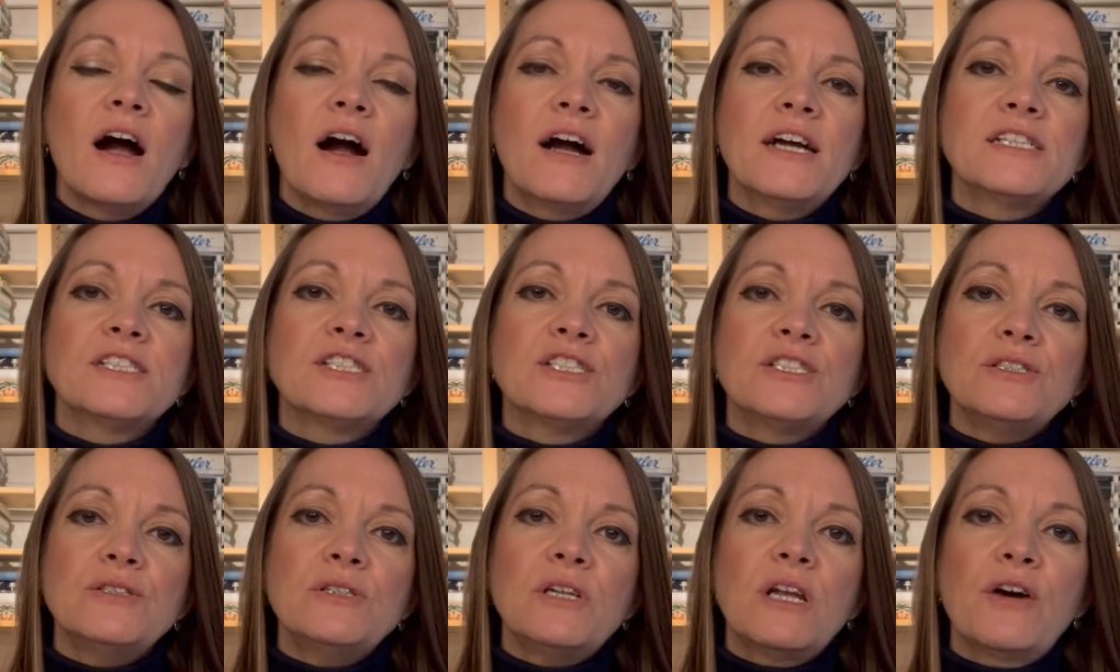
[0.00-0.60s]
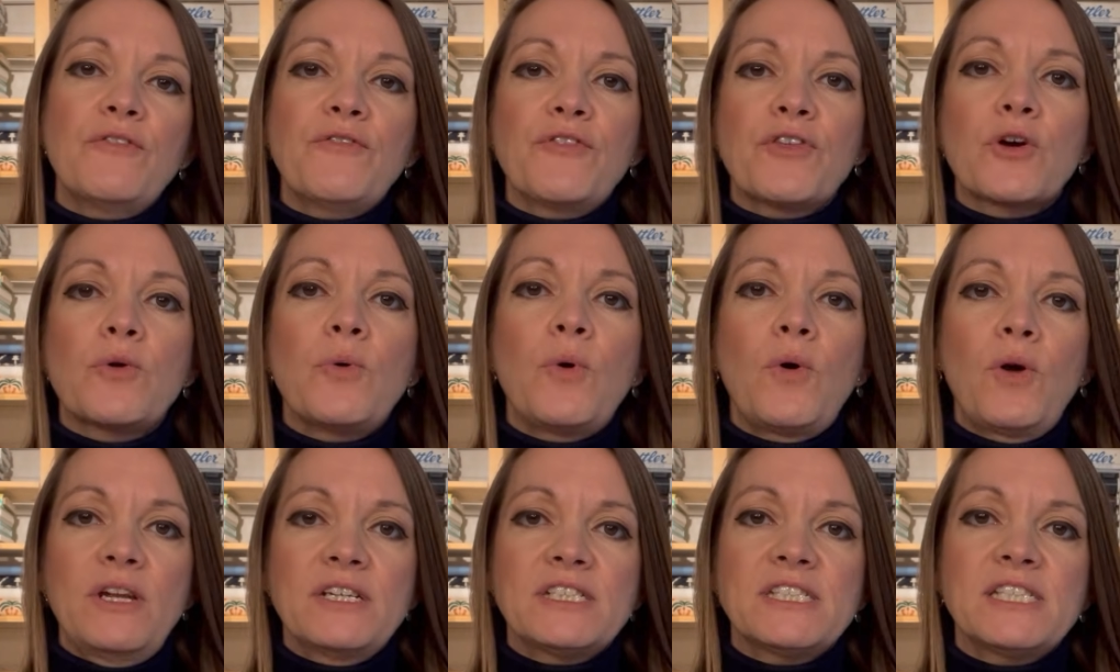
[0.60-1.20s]
I do love the
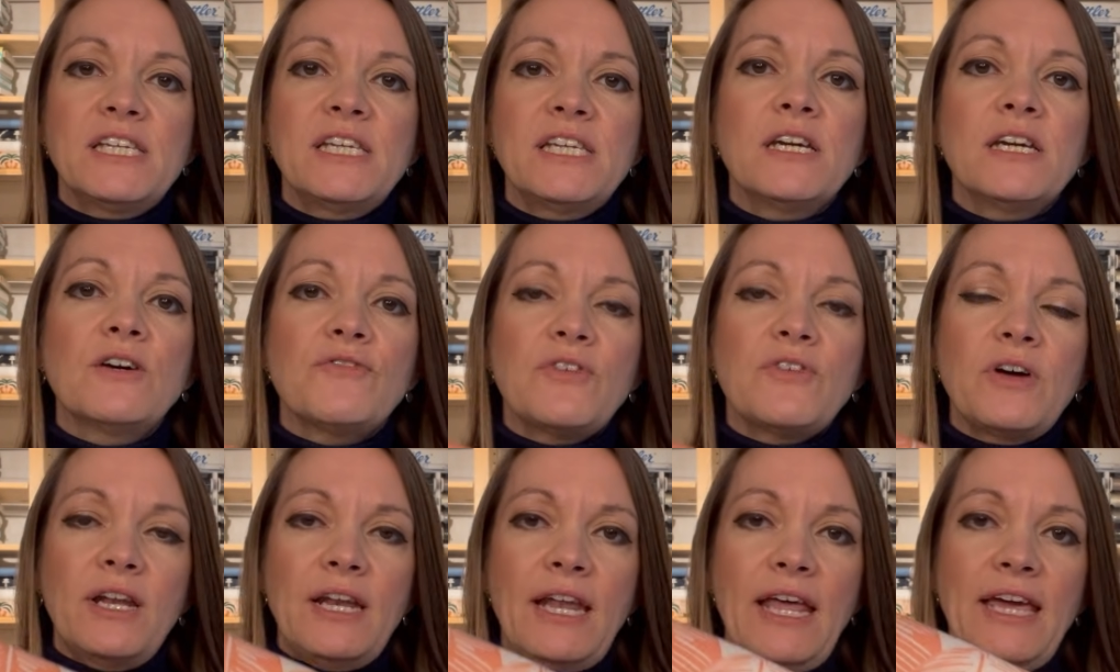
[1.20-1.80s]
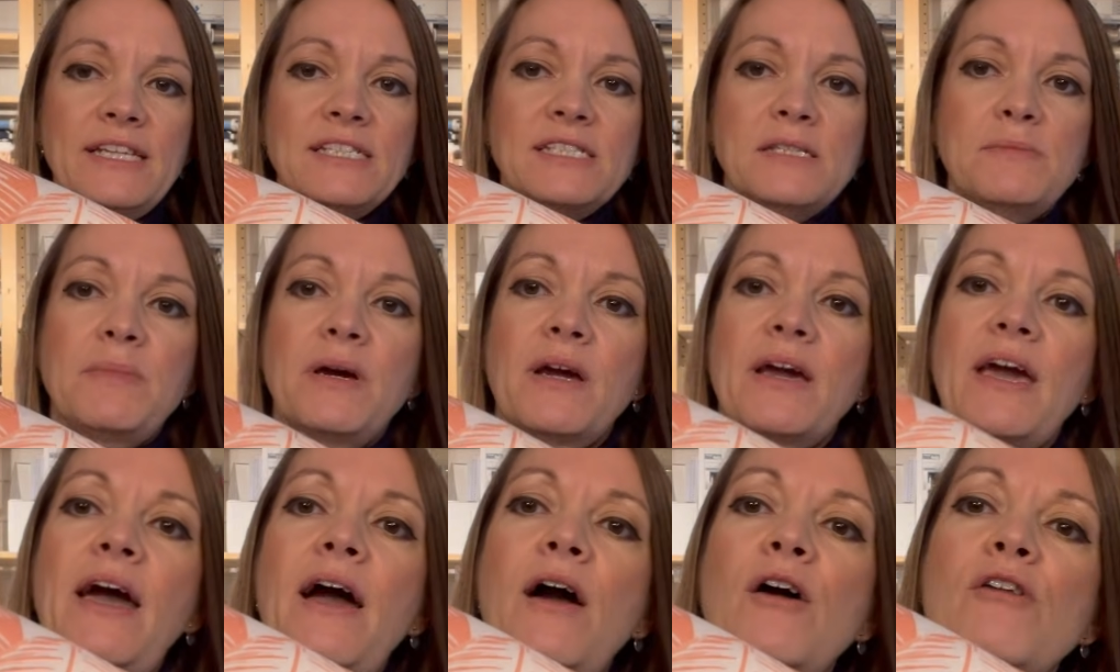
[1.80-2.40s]
quality of a Lady
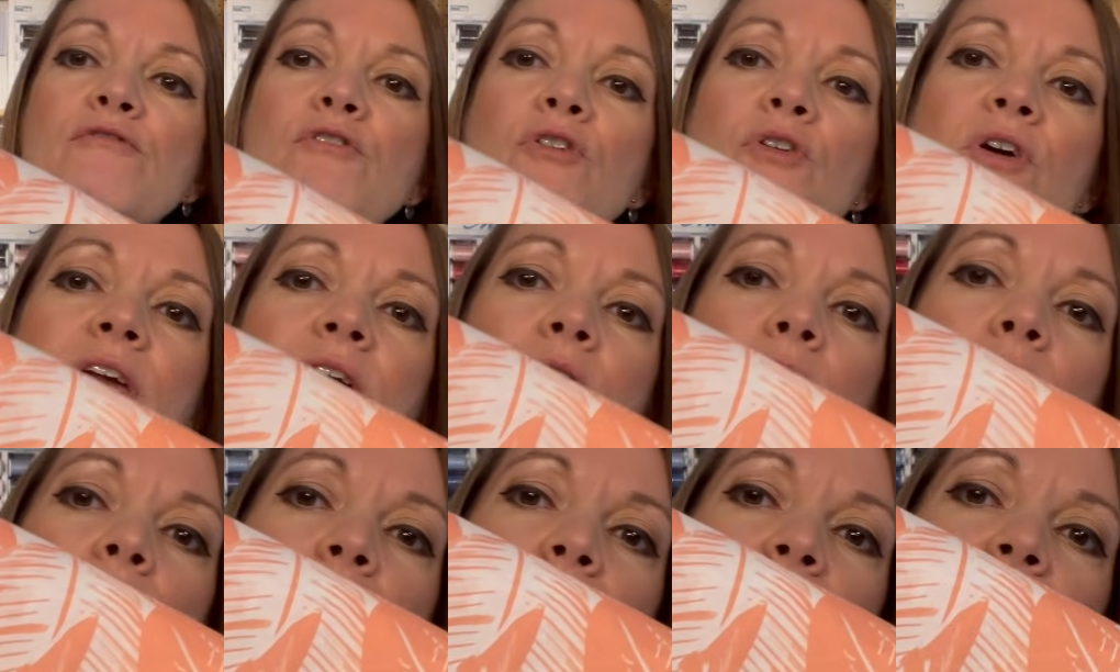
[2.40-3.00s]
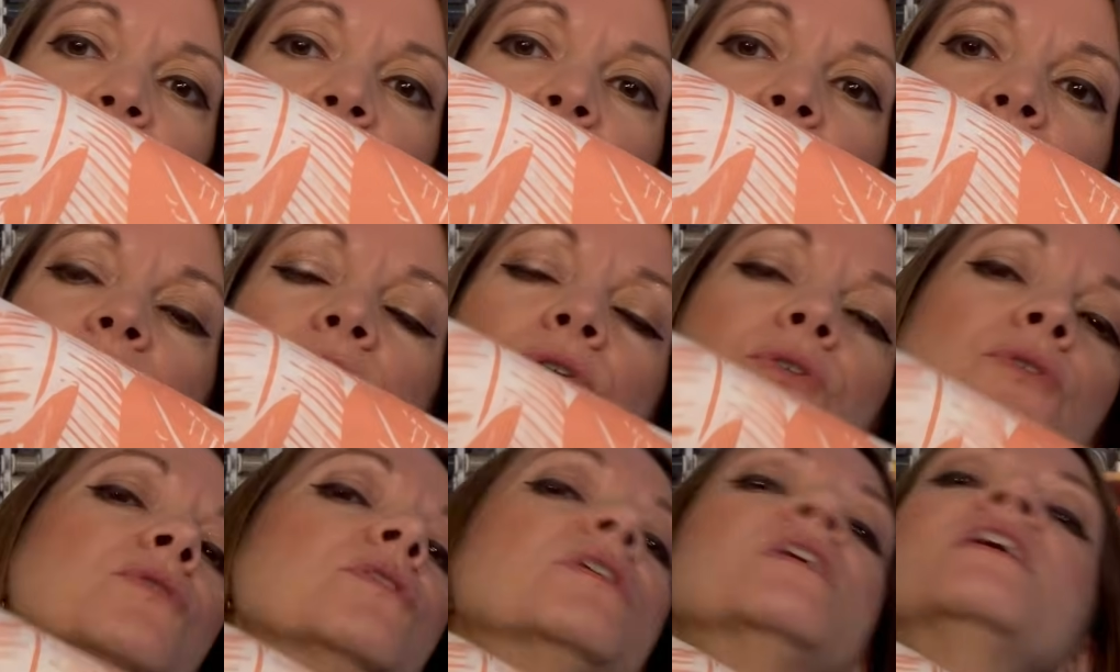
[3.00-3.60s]
McElroy cotton
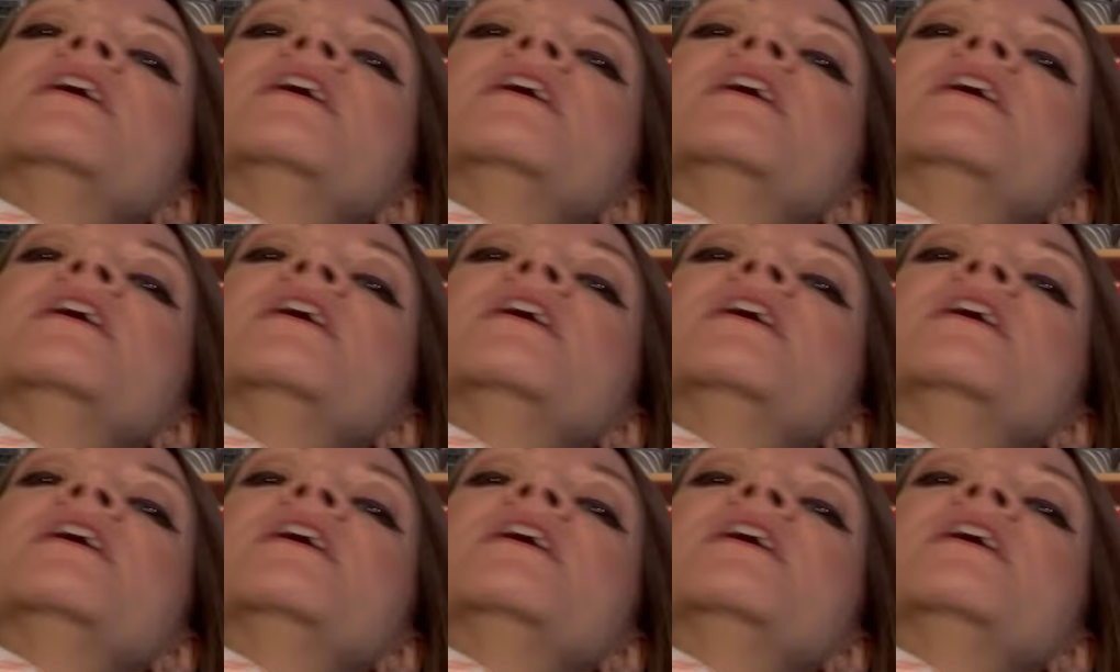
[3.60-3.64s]
lawn.